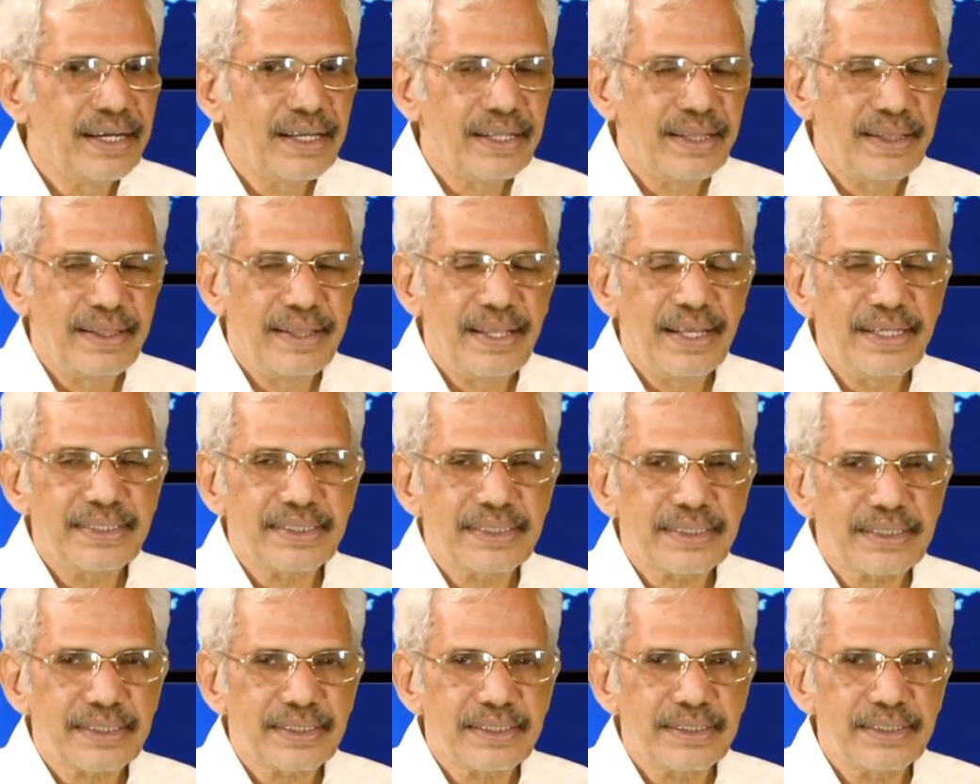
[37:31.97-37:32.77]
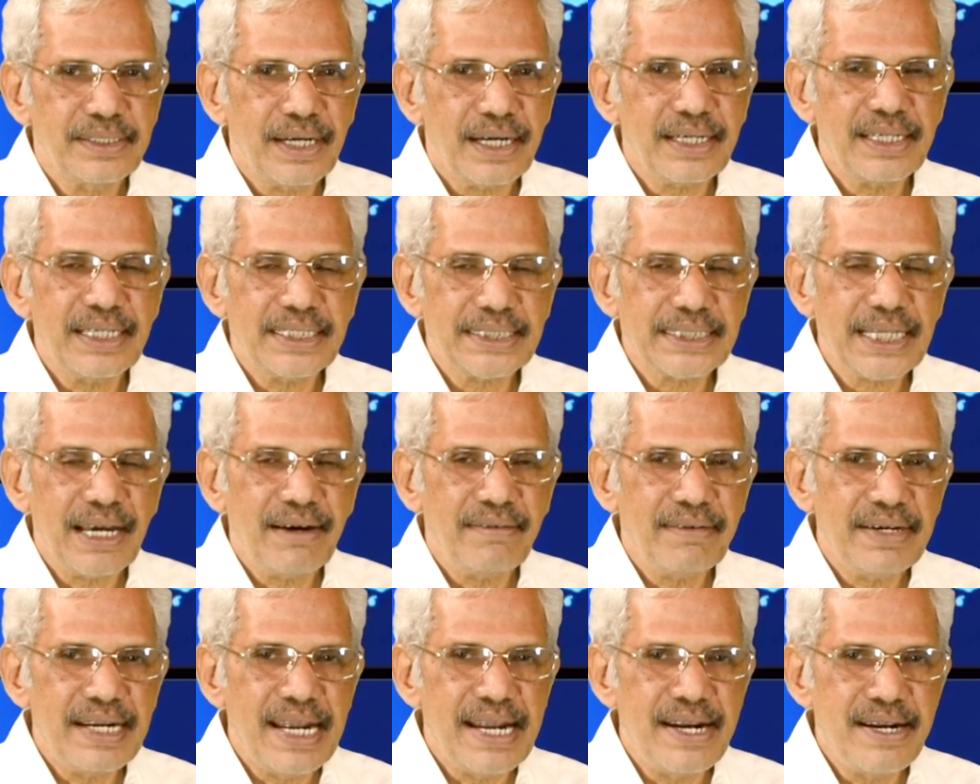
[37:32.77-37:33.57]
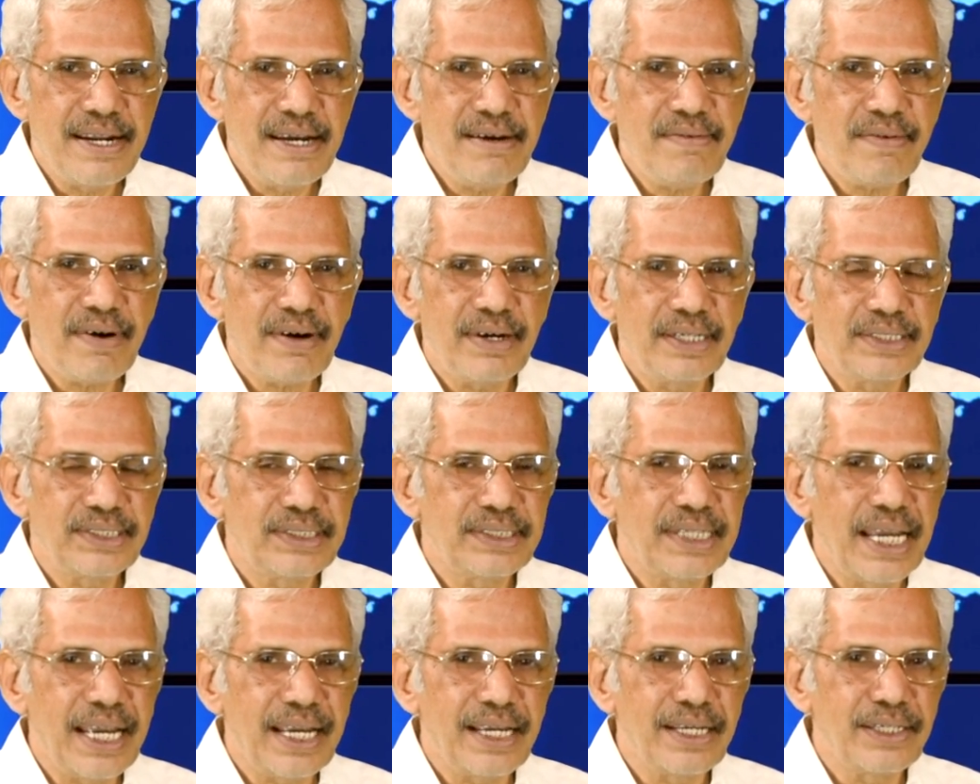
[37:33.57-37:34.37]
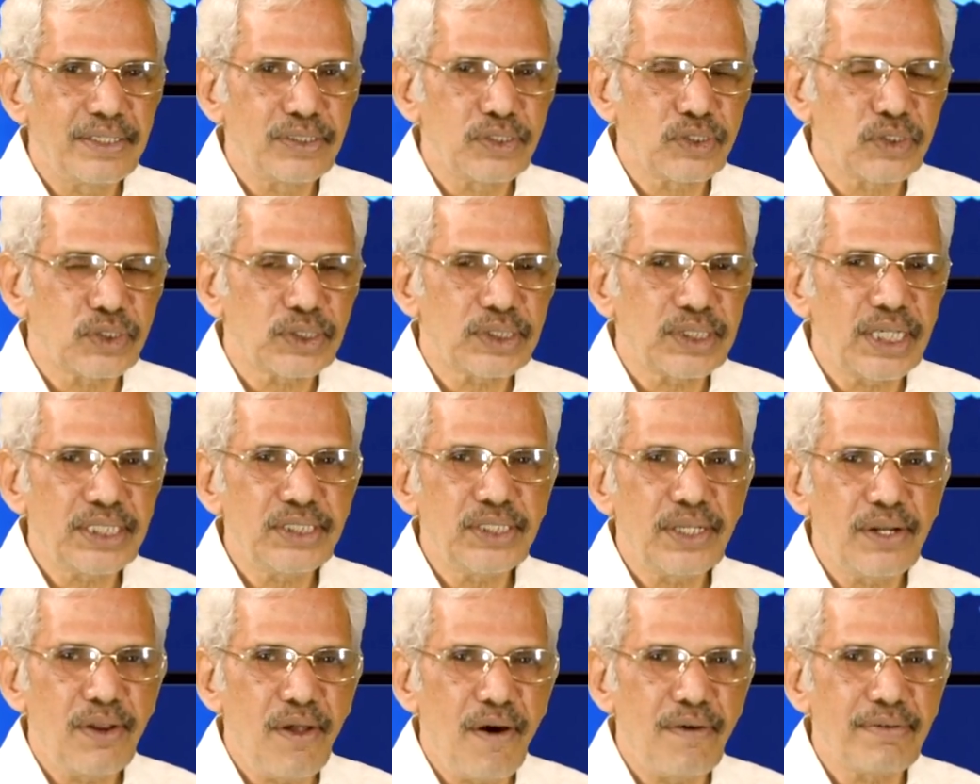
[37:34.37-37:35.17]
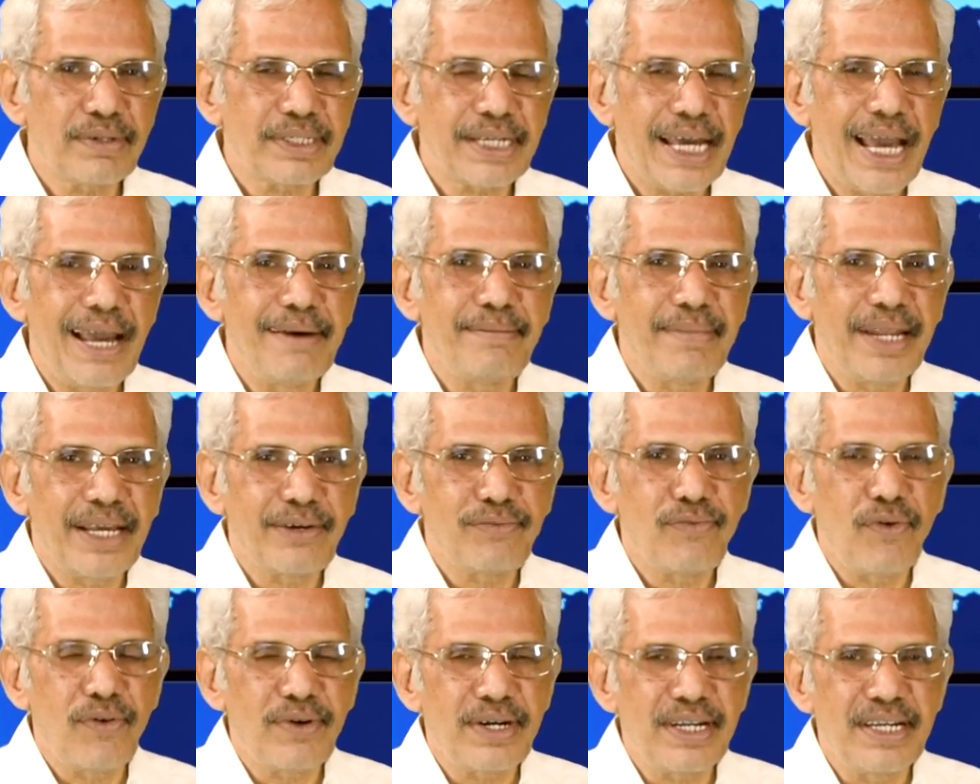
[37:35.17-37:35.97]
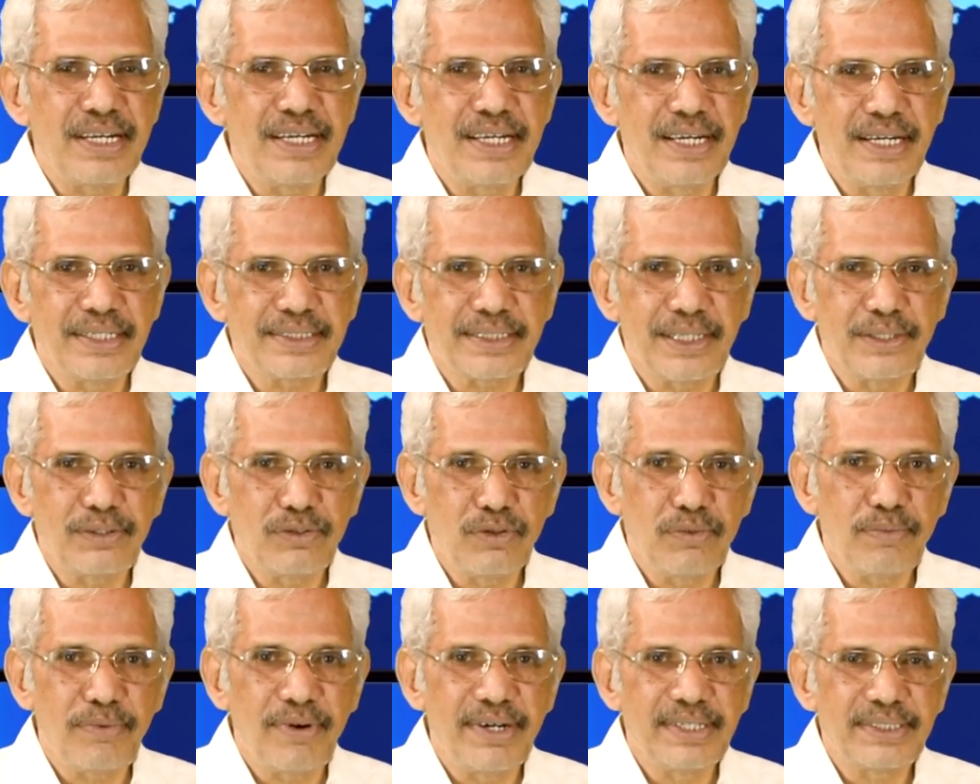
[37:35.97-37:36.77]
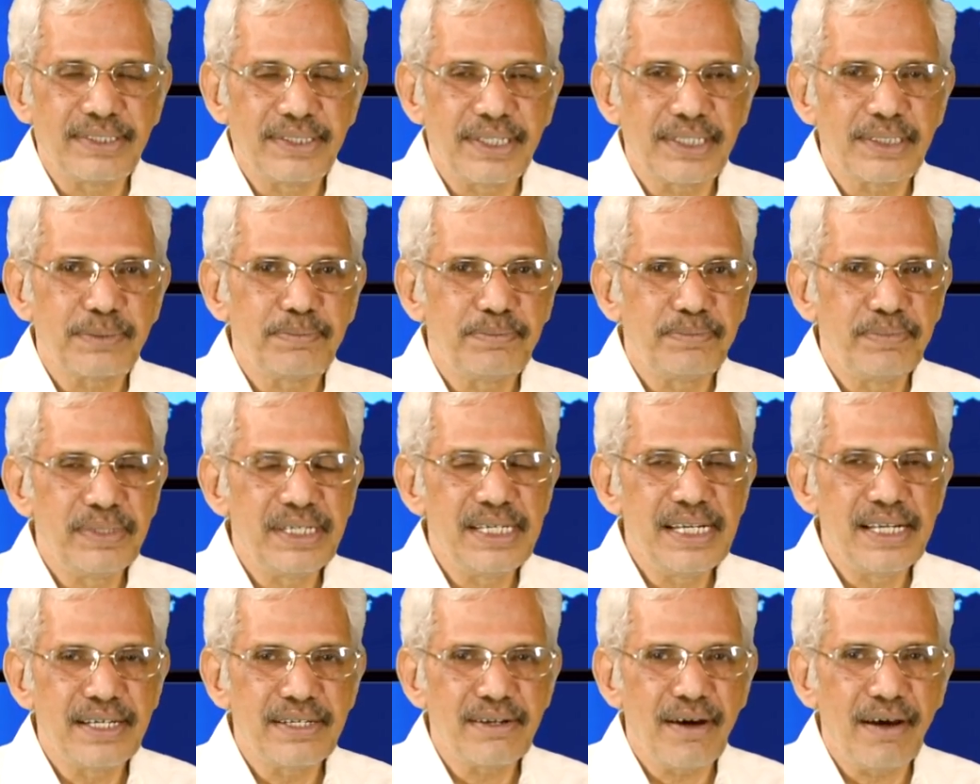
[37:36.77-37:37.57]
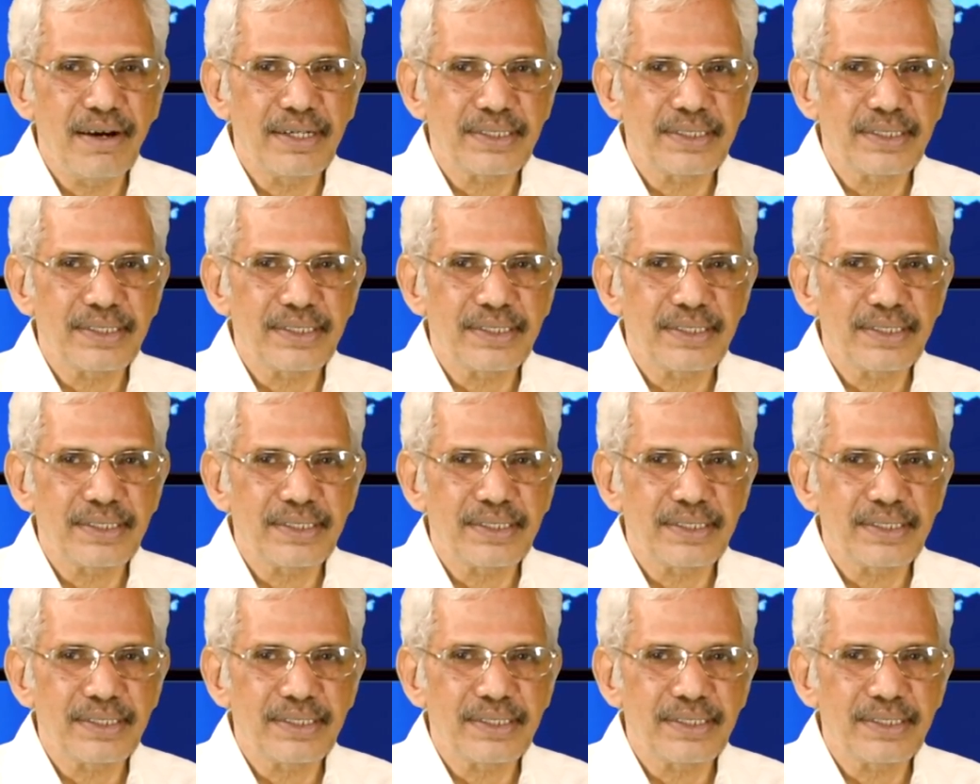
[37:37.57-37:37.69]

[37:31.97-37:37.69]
this drug discovery endeavor is taking such a long time, like 14 years and $2.6 billion,